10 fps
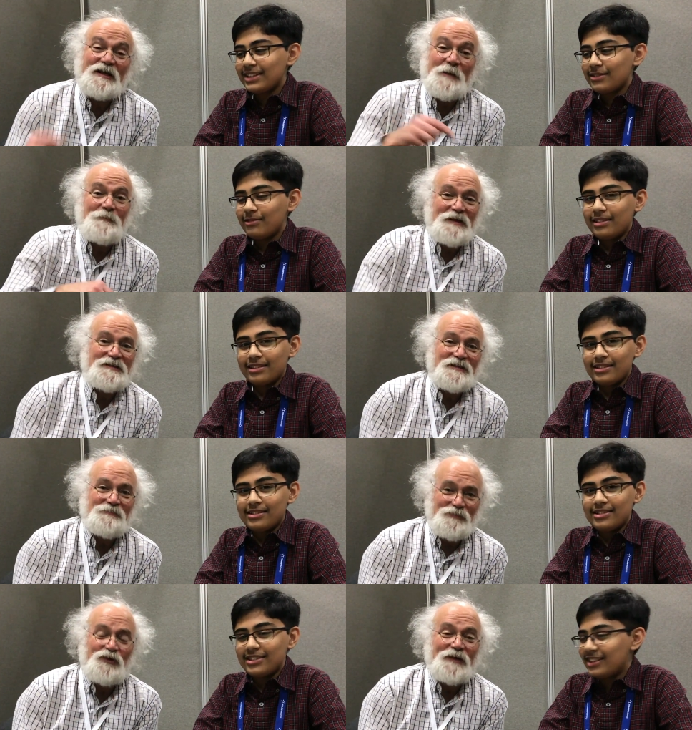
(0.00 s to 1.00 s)
Speaker 1: and I'm based
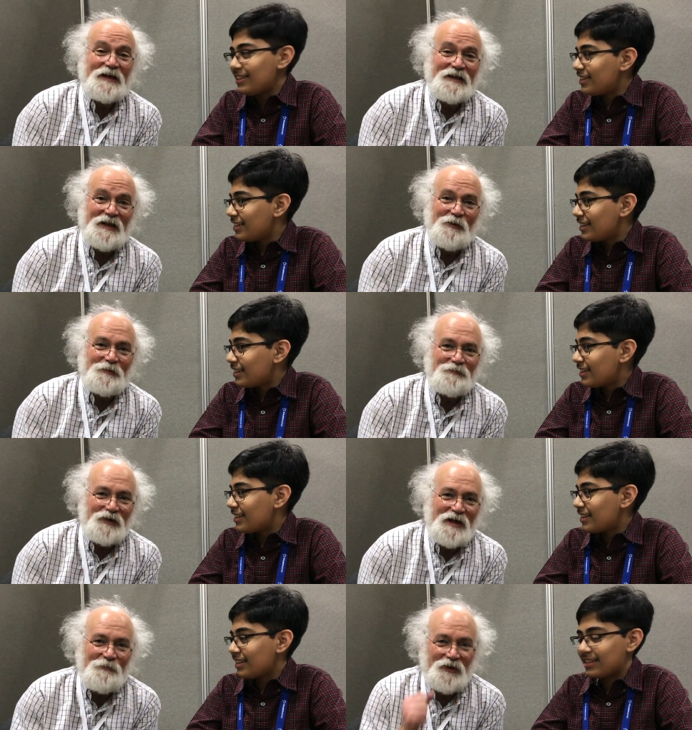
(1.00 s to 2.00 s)
in Munich and helping
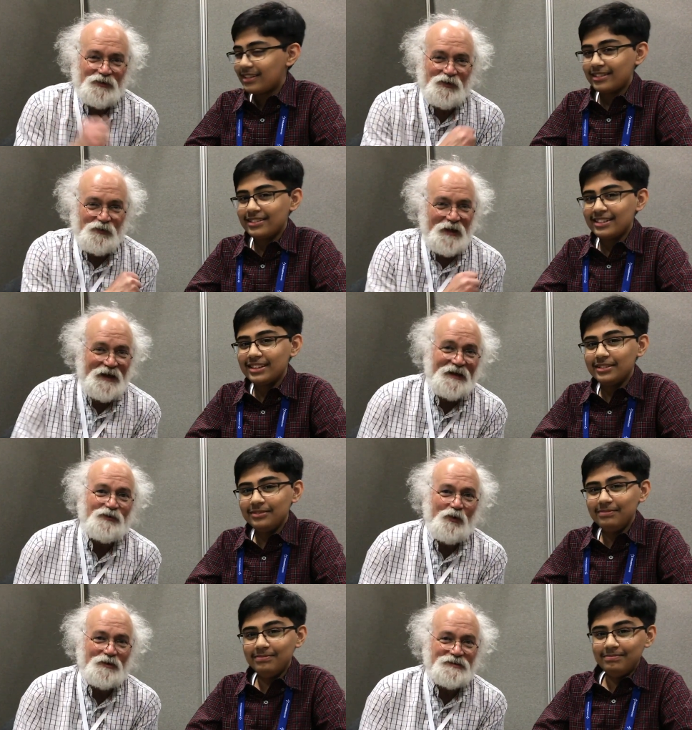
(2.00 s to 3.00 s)
bring up our new
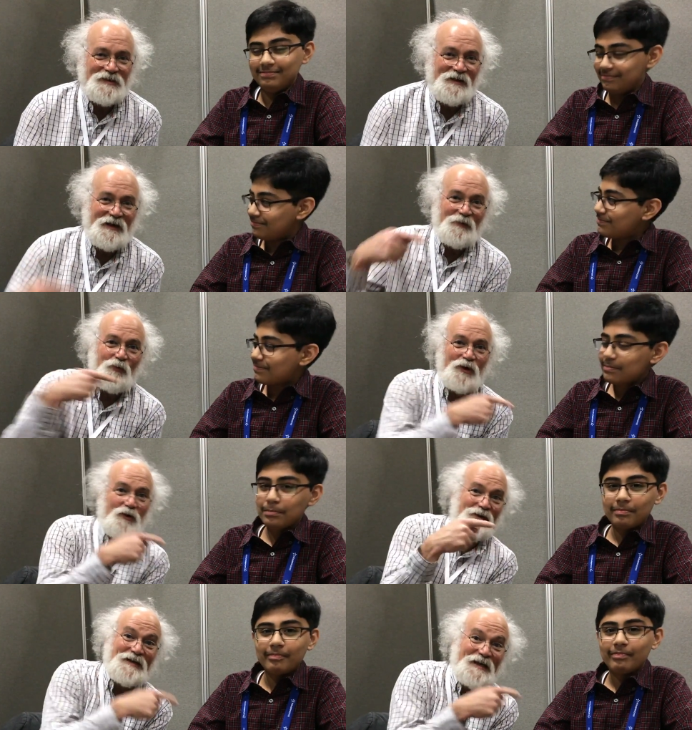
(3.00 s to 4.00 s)
headquarters there, and we're
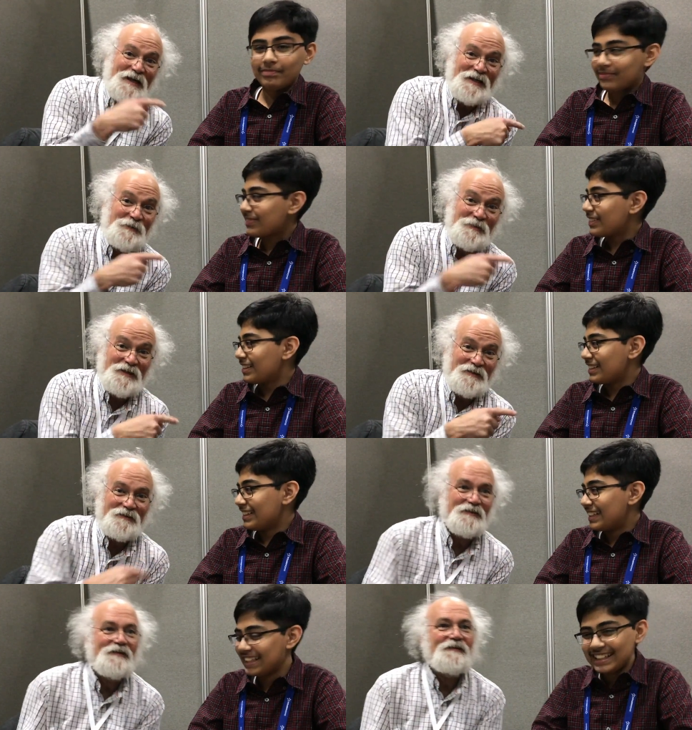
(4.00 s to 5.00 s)
going to get him
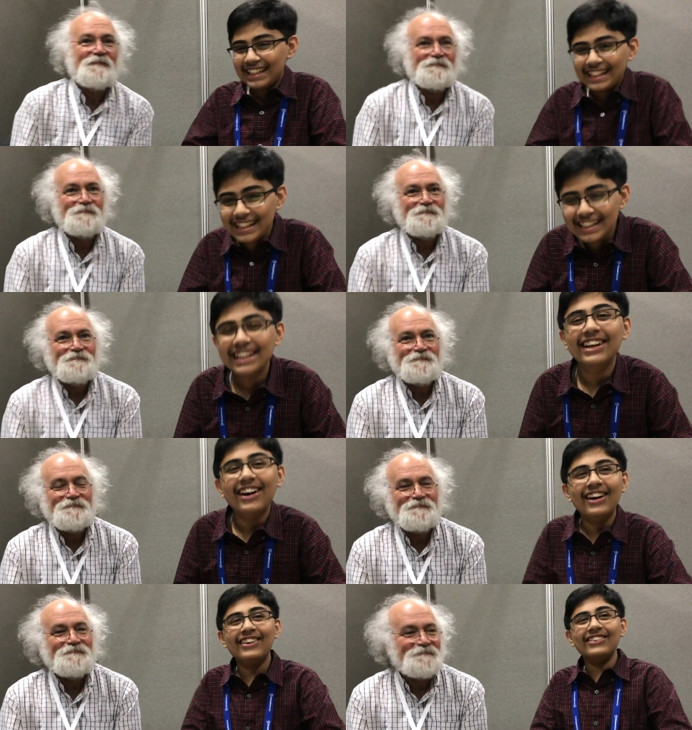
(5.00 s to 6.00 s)
here.
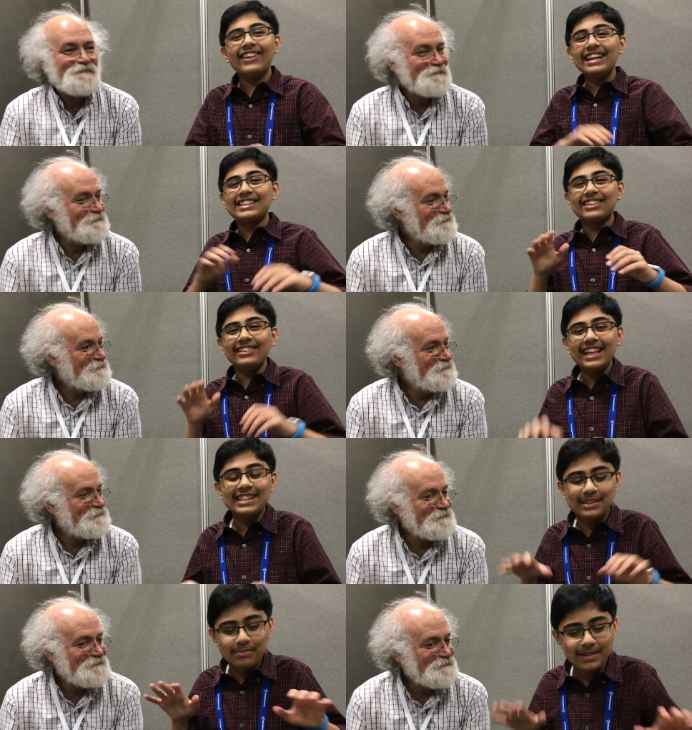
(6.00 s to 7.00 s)
Speaker 2: All right, so
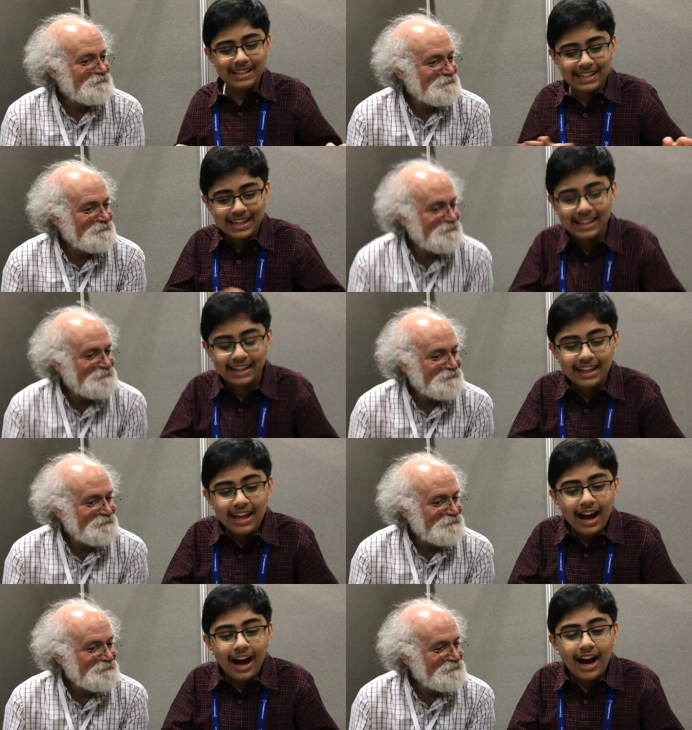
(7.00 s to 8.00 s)
let's begin.
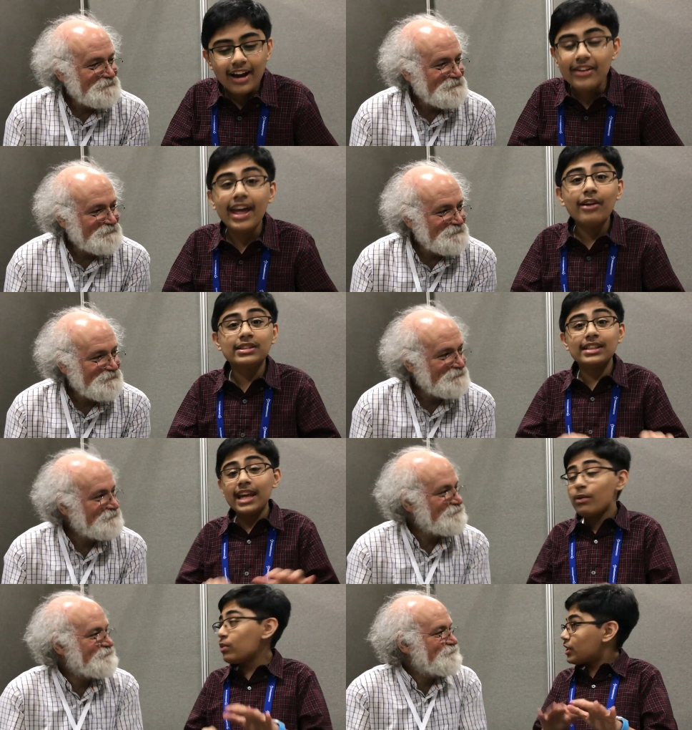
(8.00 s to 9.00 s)
Now,
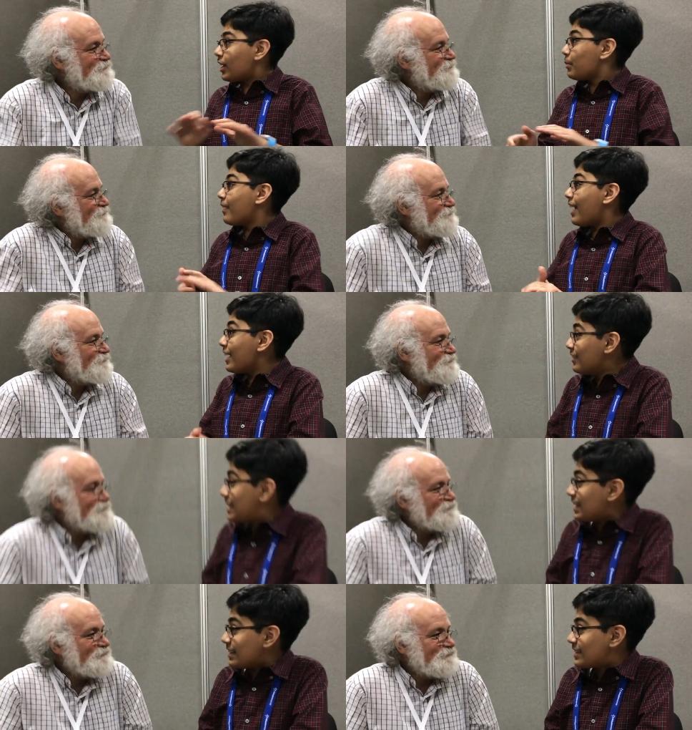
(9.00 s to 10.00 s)
today we're talking about
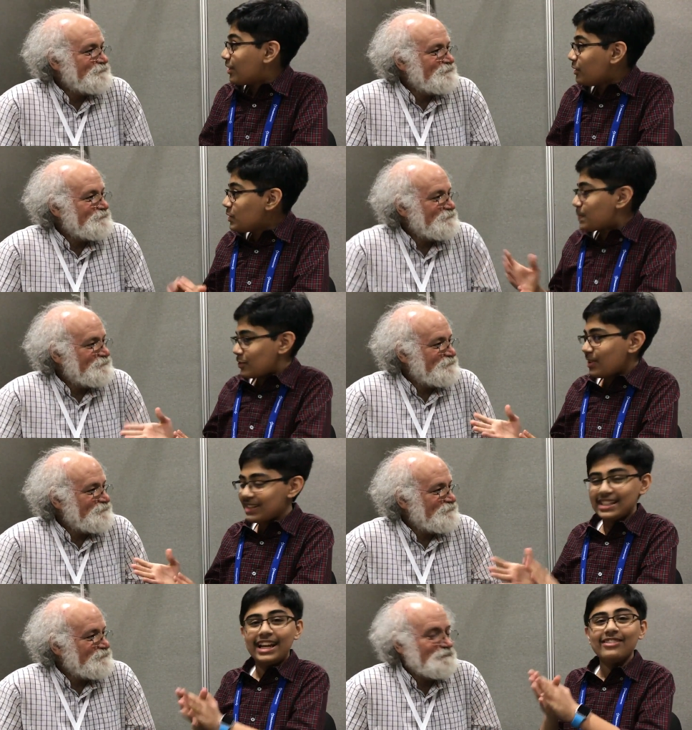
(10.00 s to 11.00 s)
IoT. So you
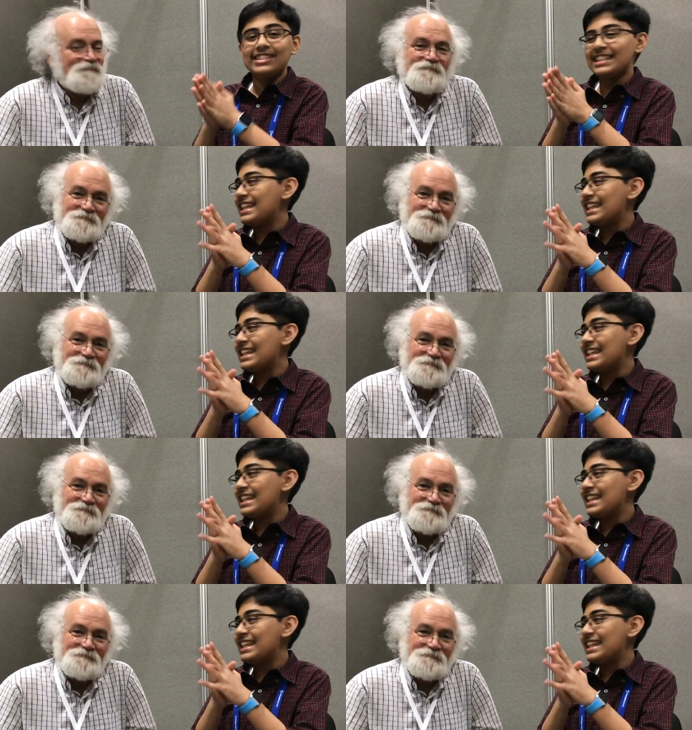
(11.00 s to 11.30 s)
specialize in IoT